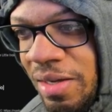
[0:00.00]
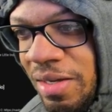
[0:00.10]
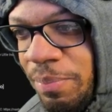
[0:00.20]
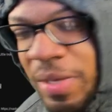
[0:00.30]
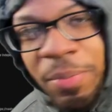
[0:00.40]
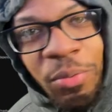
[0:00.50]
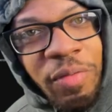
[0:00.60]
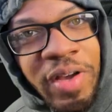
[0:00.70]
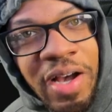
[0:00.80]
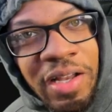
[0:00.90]
People of
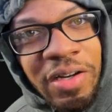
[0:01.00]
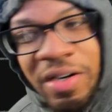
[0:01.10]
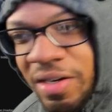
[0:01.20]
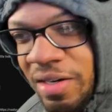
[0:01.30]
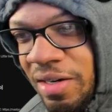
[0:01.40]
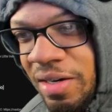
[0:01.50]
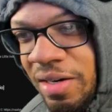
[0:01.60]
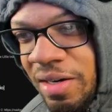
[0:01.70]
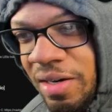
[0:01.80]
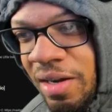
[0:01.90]
color?
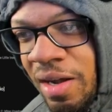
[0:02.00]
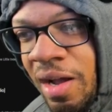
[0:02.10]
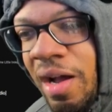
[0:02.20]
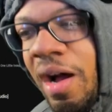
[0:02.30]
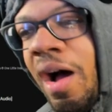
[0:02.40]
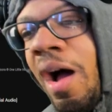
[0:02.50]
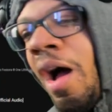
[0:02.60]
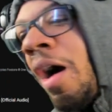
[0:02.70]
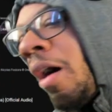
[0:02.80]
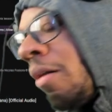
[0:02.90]
Oh,